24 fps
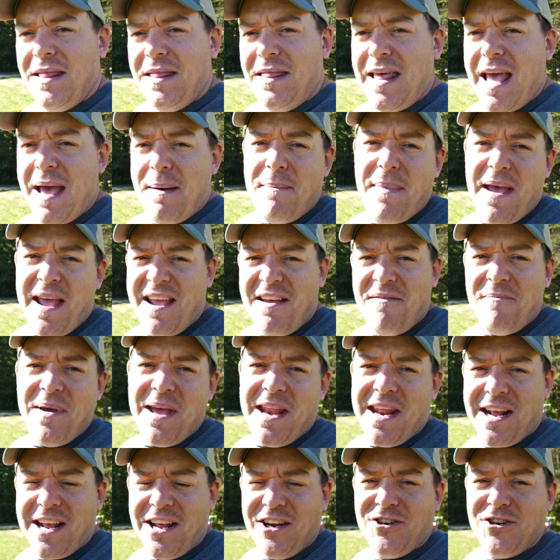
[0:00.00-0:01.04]
that may have
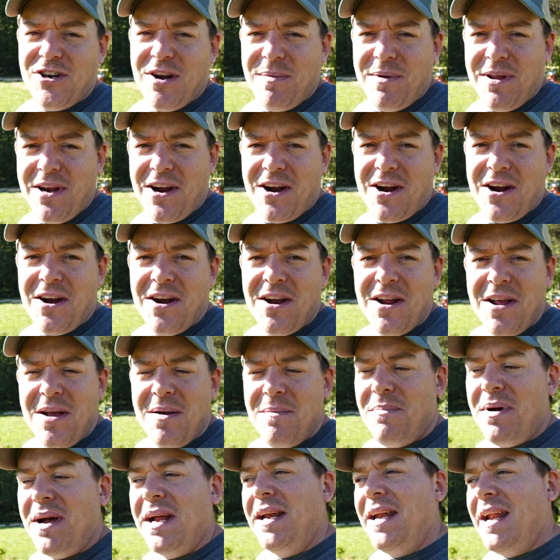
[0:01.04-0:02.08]
been a contributor,
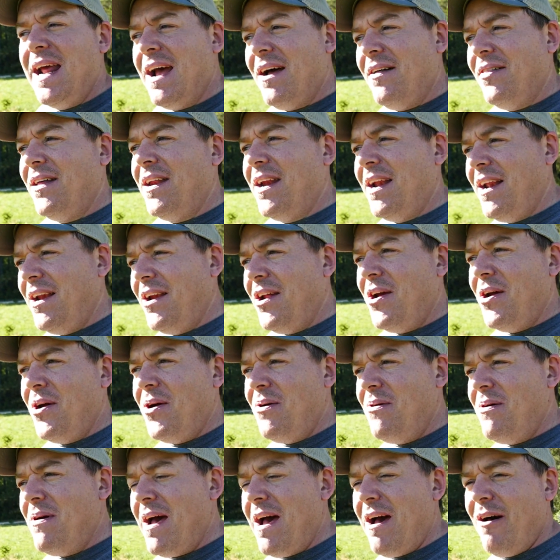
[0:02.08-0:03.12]
but now that I
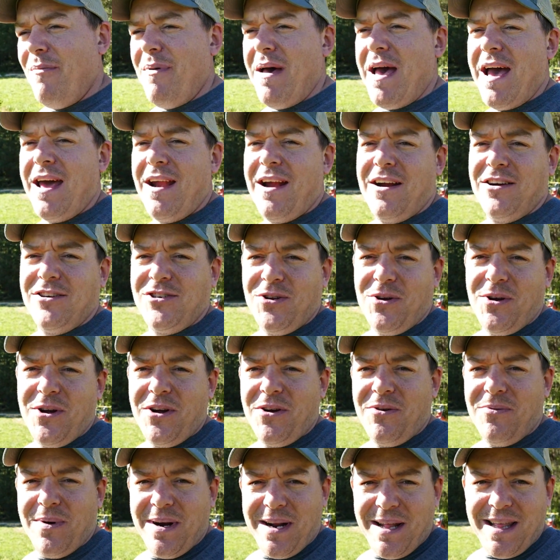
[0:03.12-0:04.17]
know how bad our
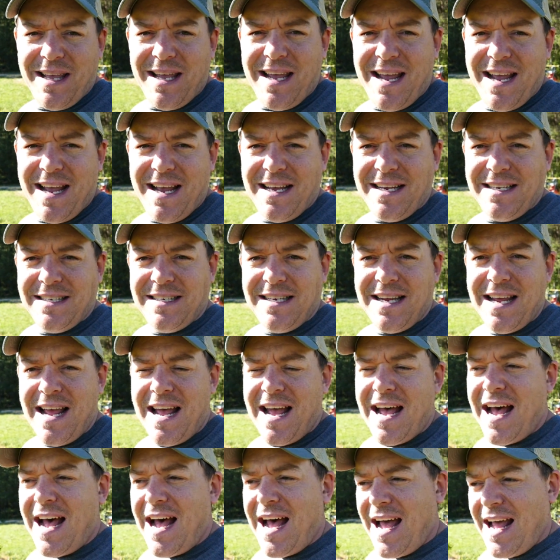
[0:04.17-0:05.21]
soil really is,
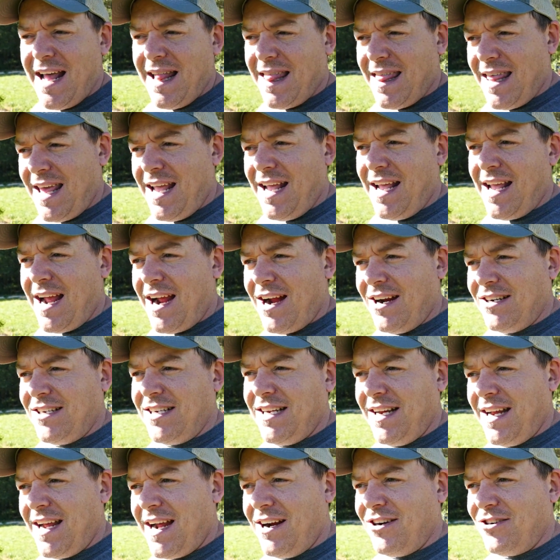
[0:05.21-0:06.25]
I think our,
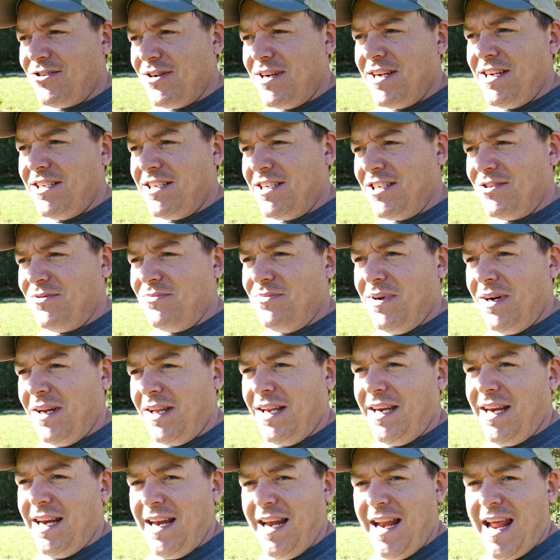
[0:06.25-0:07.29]
our trees just
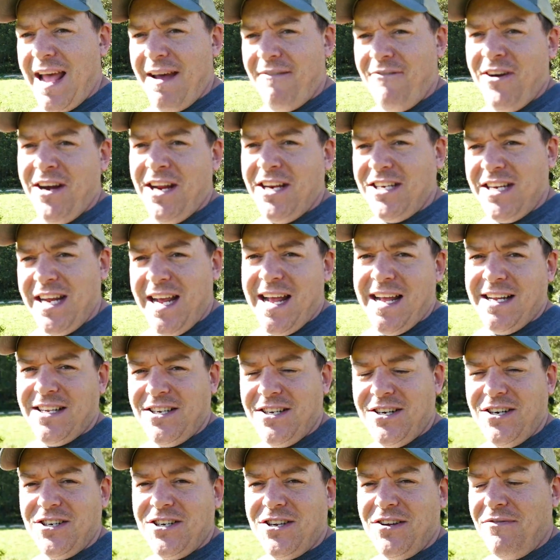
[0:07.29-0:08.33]
really didn't have any chance
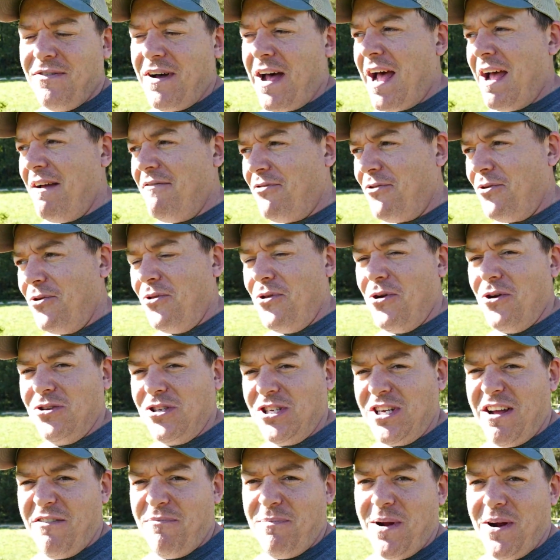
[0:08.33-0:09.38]
to survive through those
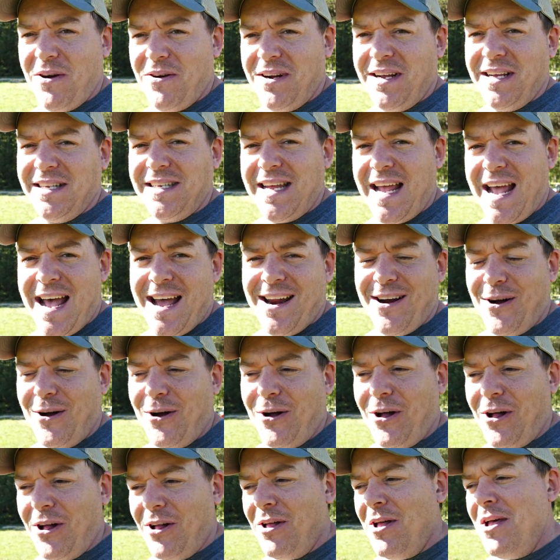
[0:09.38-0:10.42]
tough periods at
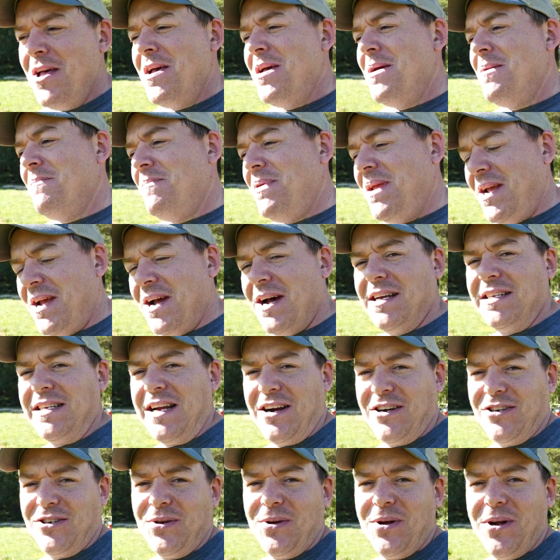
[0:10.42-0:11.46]
all because
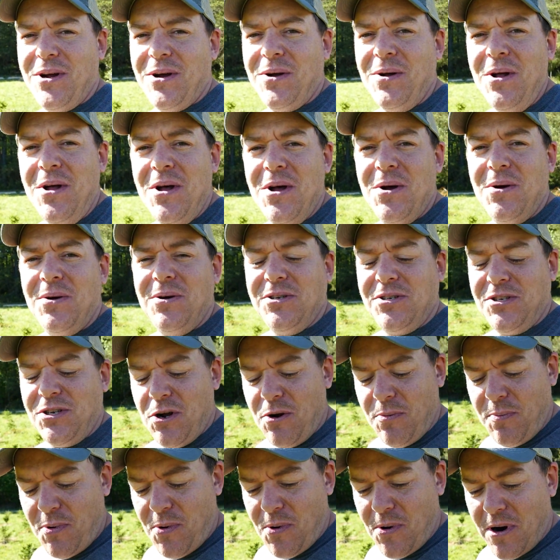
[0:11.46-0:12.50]
our soil was
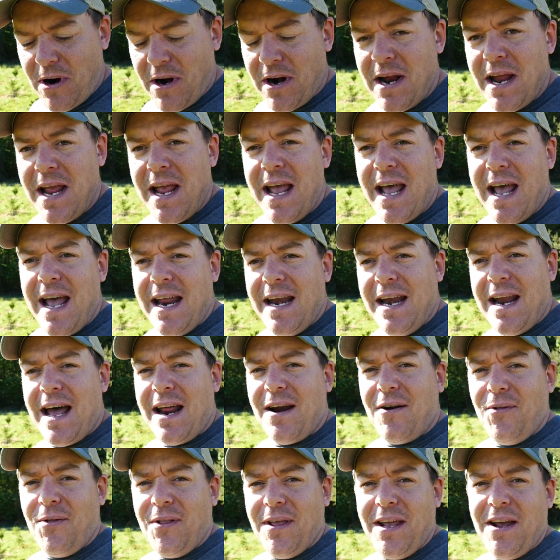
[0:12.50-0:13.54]
so poor. And
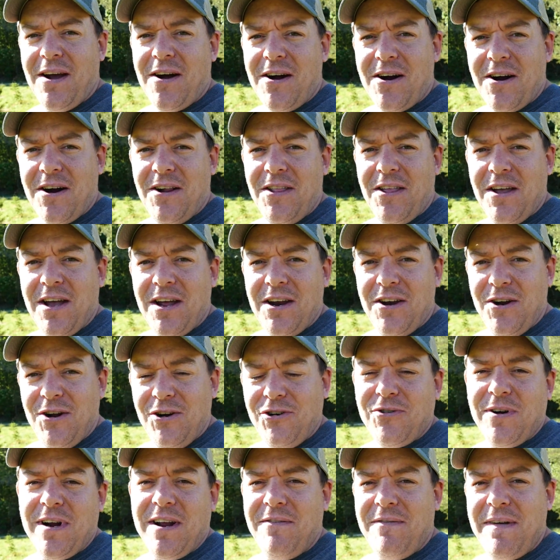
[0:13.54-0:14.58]
not only are the
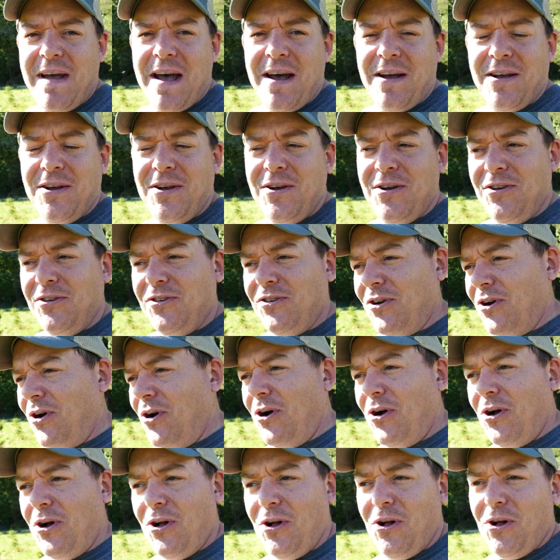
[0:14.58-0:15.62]
nutrient values
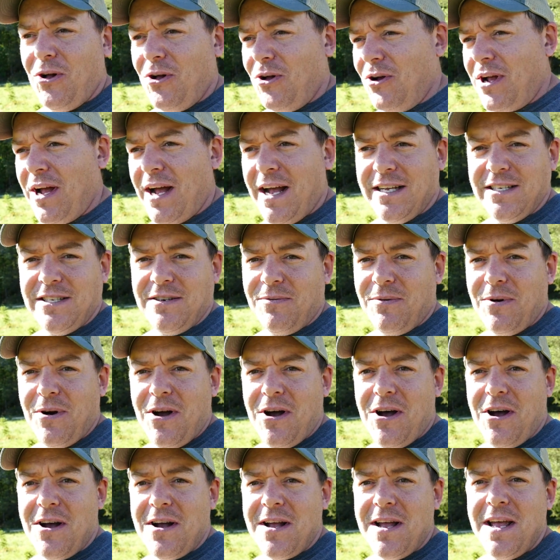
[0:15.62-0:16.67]
all kinds of
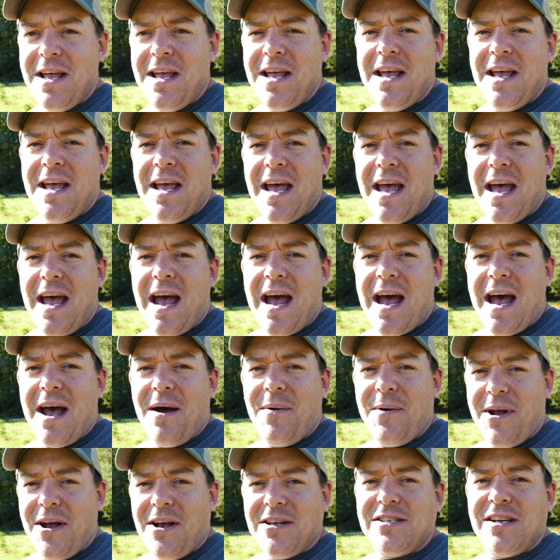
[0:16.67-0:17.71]
wrong,
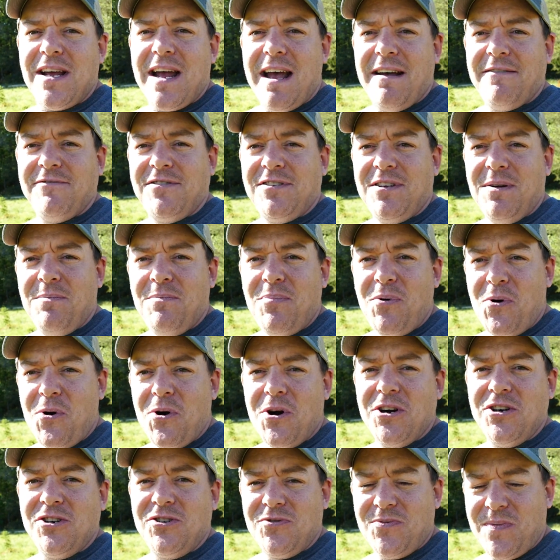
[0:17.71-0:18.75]
uh, we also have some
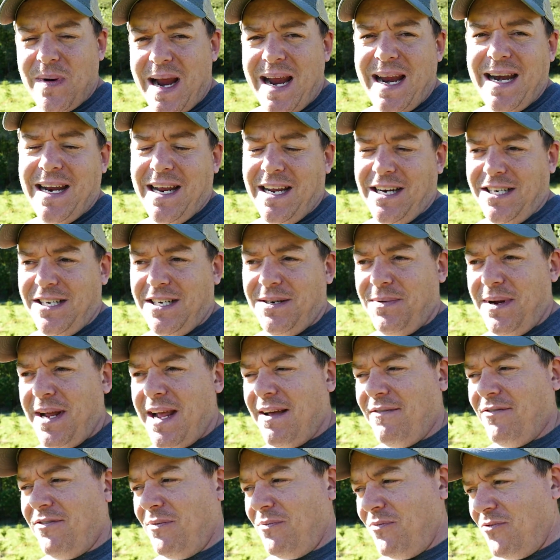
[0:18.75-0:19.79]
poor drainage. We
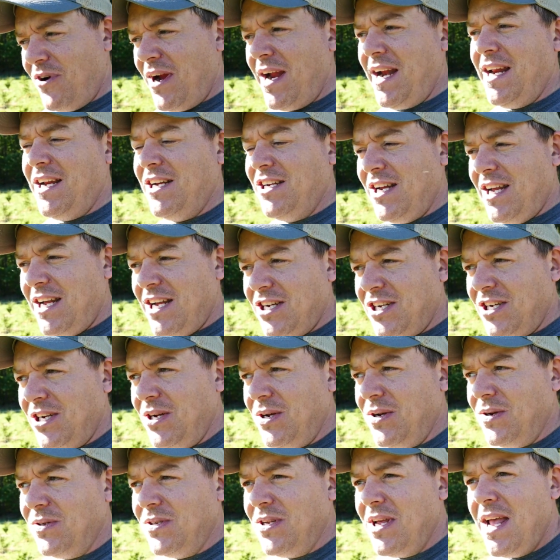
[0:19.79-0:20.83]
have some drainage
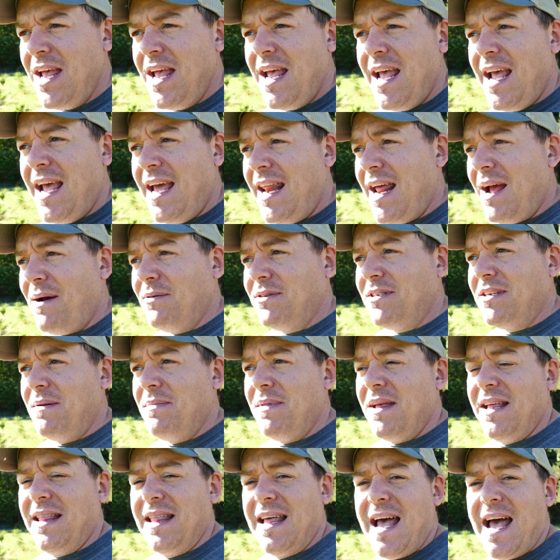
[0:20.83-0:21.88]
issues. And that was
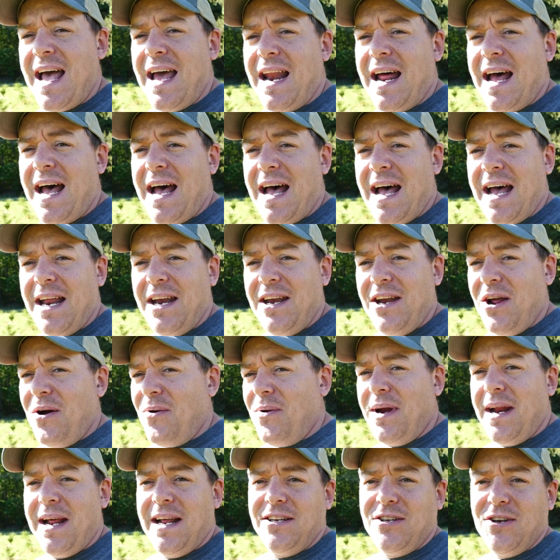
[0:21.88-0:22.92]
something that uh, no
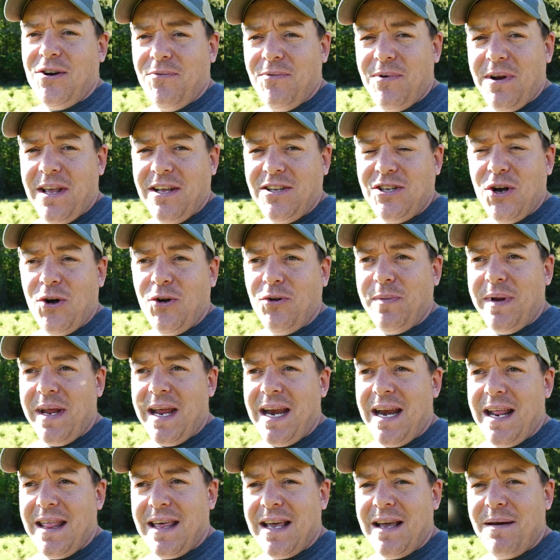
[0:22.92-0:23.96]
one had to really told me
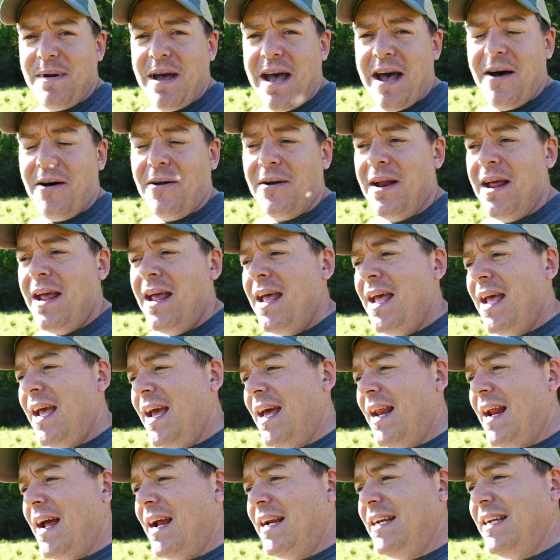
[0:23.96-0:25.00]
anything about,
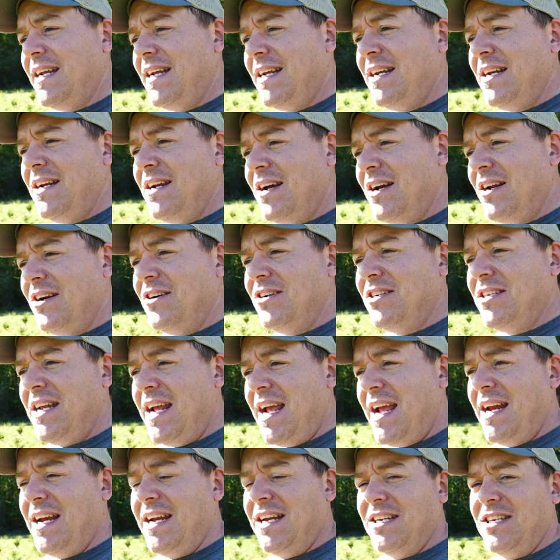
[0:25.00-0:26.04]
and I didn't
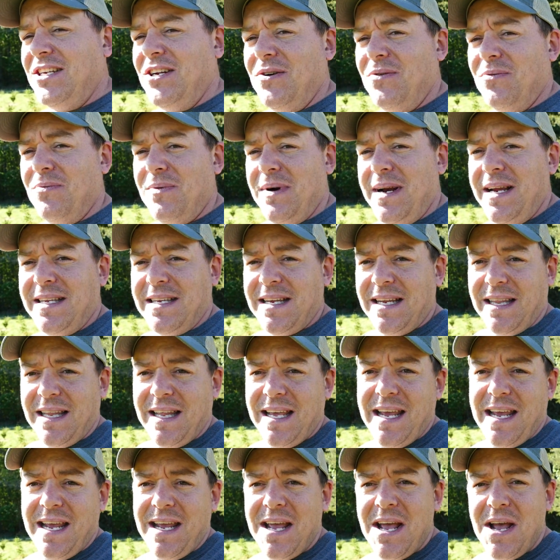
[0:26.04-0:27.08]
understand until
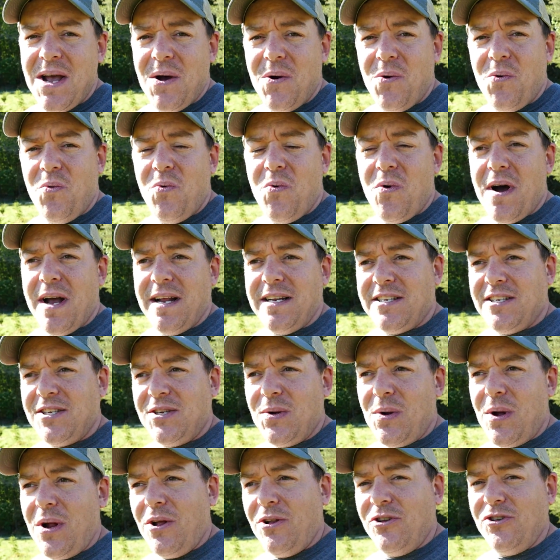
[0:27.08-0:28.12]
recently what
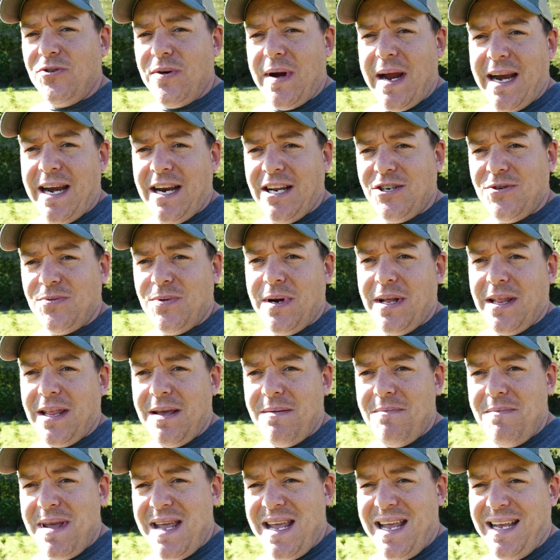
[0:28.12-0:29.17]
soil drainage
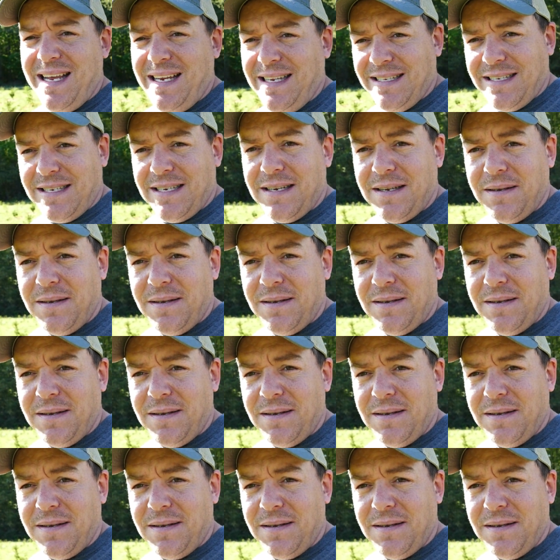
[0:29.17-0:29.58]
really means.